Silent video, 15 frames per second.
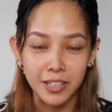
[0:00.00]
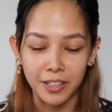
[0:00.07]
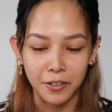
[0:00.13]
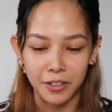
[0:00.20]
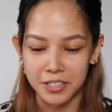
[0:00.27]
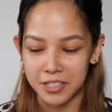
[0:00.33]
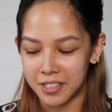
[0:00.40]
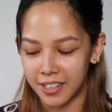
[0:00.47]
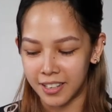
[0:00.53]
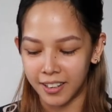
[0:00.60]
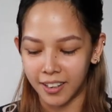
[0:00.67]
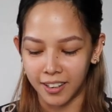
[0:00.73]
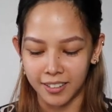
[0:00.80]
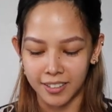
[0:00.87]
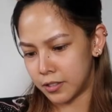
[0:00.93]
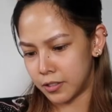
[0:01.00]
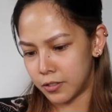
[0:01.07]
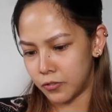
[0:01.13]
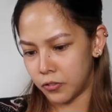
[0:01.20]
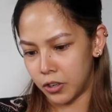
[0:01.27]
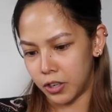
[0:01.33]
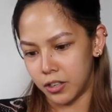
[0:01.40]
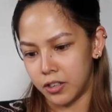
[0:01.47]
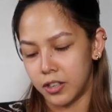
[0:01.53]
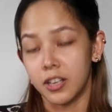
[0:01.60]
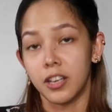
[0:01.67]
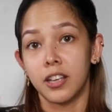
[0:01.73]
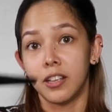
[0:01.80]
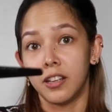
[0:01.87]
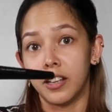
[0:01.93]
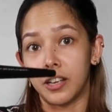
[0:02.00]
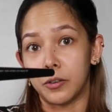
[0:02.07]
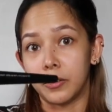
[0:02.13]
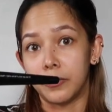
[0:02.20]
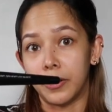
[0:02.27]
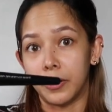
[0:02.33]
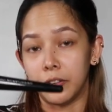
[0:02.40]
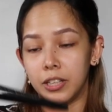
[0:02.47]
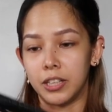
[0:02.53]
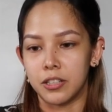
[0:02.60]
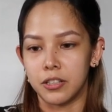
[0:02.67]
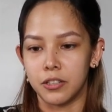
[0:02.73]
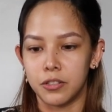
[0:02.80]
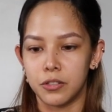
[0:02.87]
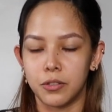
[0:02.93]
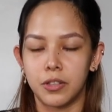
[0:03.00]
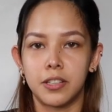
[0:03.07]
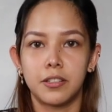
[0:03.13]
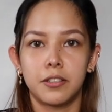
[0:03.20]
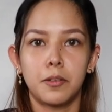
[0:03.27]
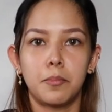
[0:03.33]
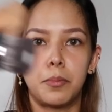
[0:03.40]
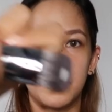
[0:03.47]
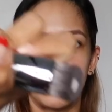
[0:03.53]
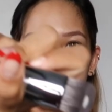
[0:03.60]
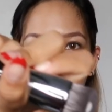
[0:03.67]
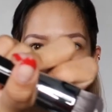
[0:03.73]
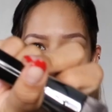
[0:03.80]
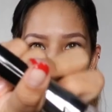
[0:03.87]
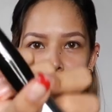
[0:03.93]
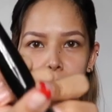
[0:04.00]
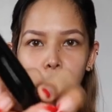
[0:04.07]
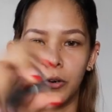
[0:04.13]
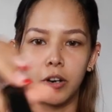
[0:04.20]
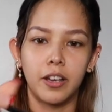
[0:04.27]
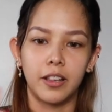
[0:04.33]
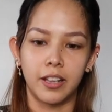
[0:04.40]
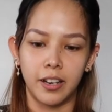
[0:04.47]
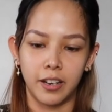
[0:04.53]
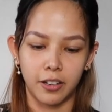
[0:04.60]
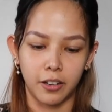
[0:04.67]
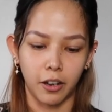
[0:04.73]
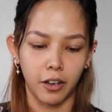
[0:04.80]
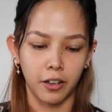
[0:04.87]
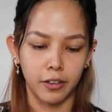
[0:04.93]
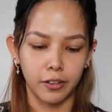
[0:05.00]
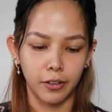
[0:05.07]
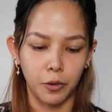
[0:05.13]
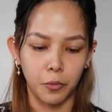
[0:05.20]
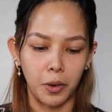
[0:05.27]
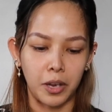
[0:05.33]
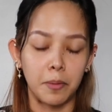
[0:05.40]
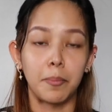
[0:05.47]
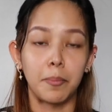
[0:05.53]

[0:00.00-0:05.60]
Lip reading: of the questions that I got. This is for liquid foundation. So this is a brush from Sephora that I got a while